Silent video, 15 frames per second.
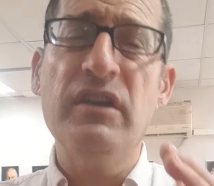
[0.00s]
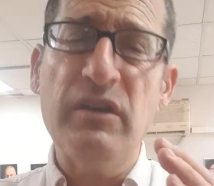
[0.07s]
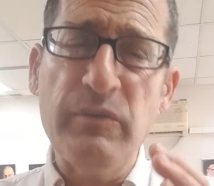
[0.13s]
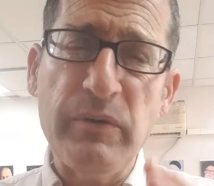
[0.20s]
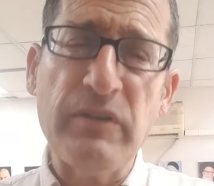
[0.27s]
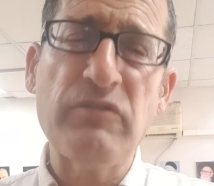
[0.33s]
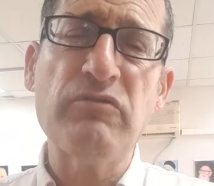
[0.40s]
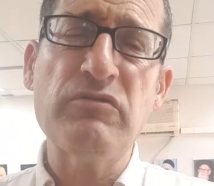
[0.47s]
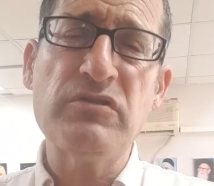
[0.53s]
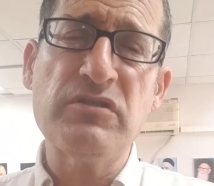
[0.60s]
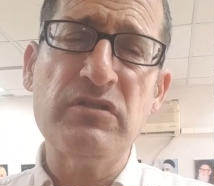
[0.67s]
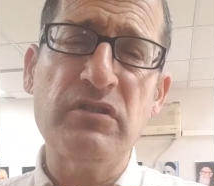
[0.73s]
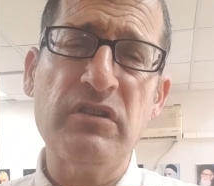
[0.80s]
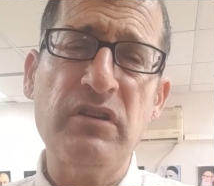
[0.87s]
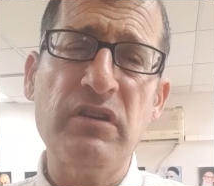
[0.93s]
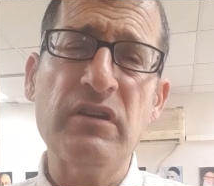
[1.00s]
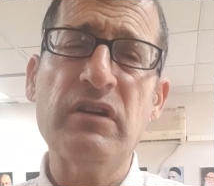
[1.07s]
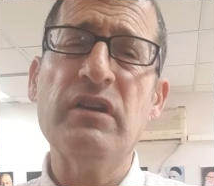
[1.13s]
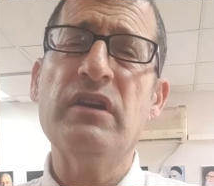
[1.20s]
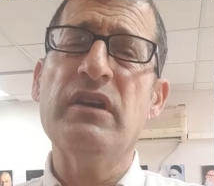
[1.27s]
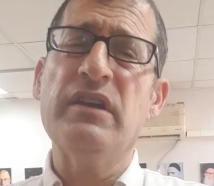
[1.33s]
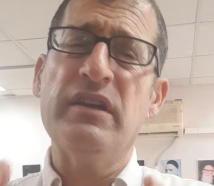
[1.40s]
He went to a
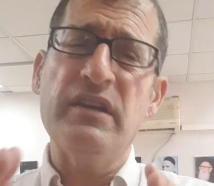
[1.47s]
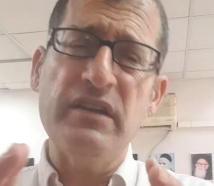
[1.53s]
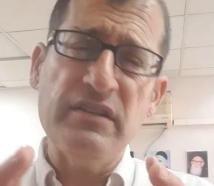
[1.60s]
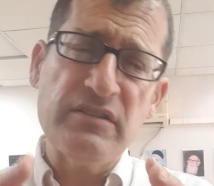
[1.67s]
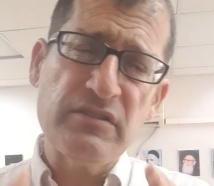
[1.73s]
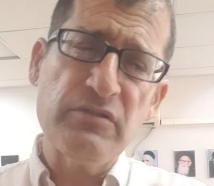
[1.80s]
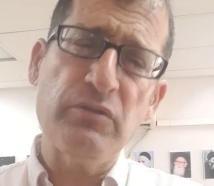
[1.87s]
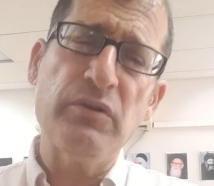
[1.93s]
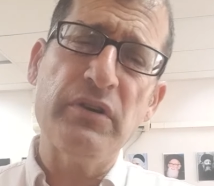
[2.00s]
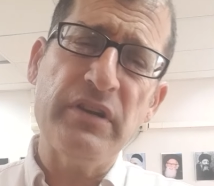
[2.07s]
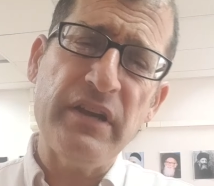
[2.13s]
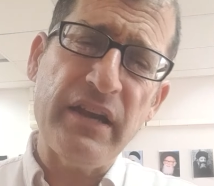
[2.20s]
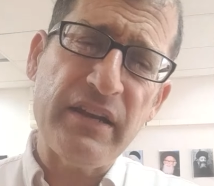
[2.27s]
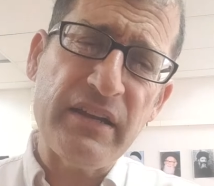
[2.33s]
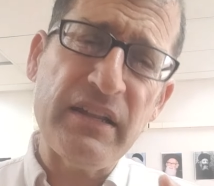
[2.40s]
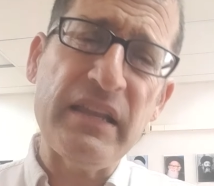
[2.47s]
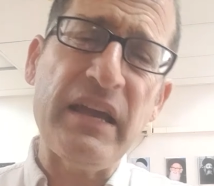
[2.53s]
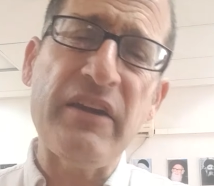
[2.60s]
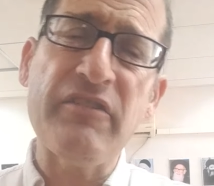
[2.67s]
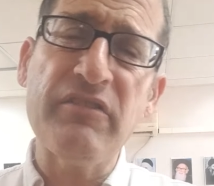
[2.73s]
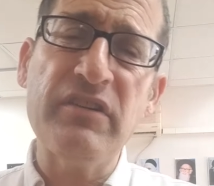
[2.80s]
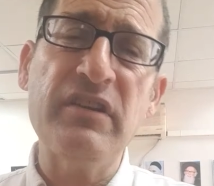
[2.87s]
sugya, he saw, he had
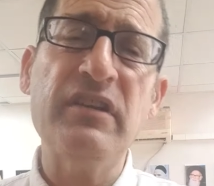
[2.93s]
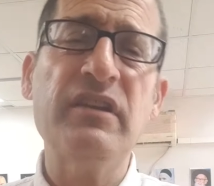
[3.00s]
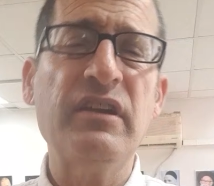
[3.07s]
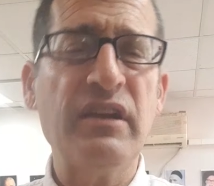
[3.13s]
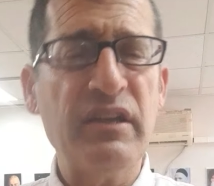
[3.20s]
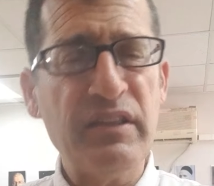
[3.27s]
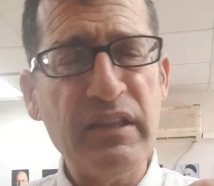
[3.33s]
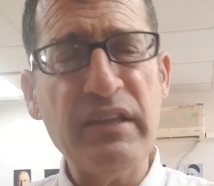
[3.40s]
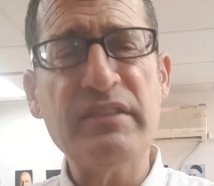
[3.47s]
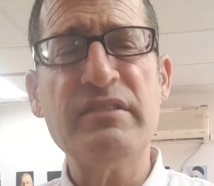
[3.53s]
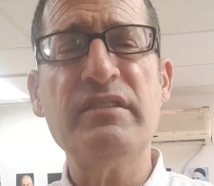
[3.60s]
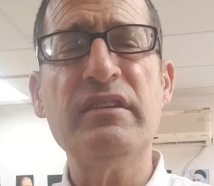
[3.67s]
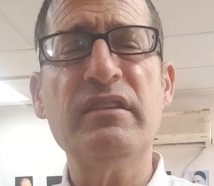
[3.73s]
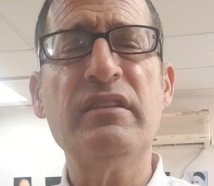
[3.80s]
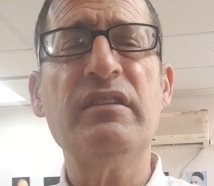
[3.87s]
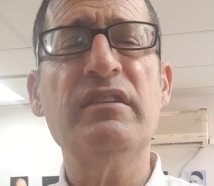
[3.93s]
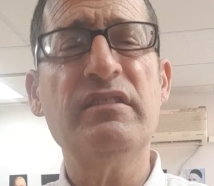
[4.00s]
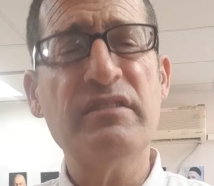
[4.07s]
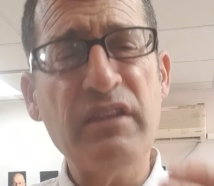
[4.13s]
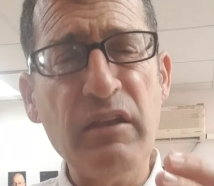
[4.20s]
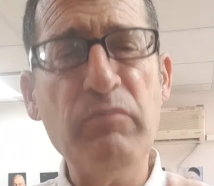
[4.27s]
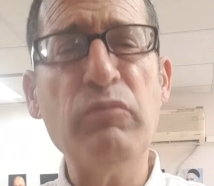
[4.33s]
clarity, and that's it. He
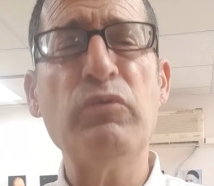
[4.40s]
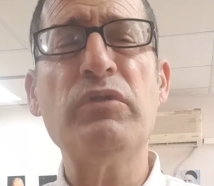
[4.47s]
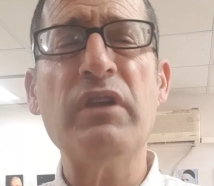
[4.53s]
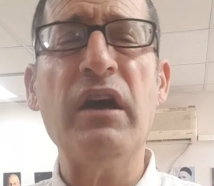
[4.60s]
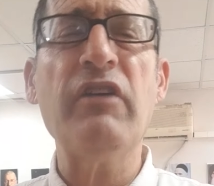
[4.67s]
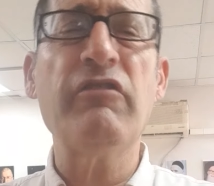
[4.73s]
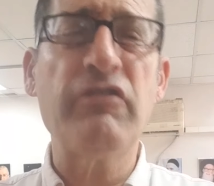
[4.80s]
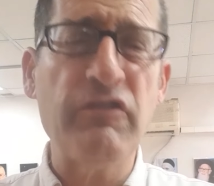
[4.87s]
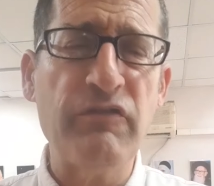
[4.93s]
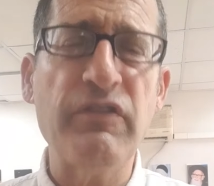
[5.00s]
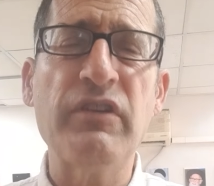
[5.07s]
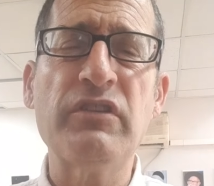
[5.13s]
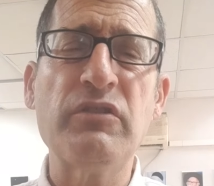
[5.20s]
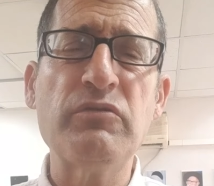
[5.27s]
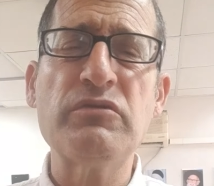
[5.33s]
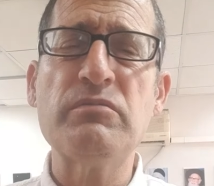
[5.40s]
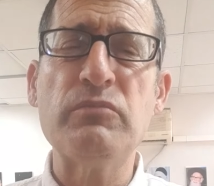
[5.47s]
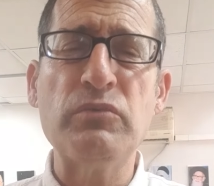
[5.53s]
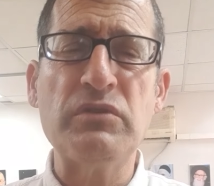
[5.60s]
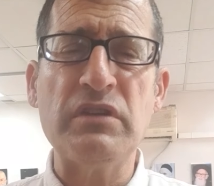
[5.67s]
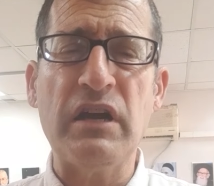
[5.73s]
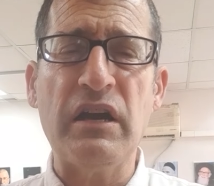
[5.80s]
said mutar, he felt it was
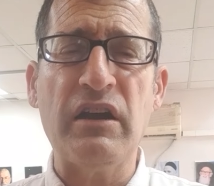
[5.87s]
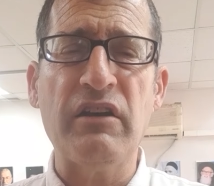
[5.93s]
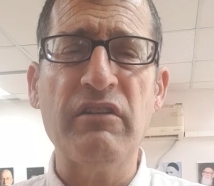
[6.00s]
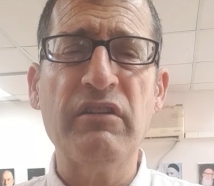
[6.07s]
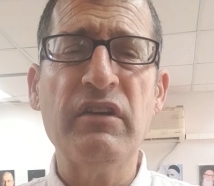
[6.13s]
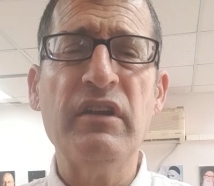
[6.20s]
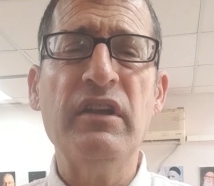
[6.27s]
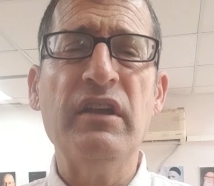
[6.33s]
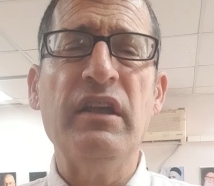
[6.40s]
mutar.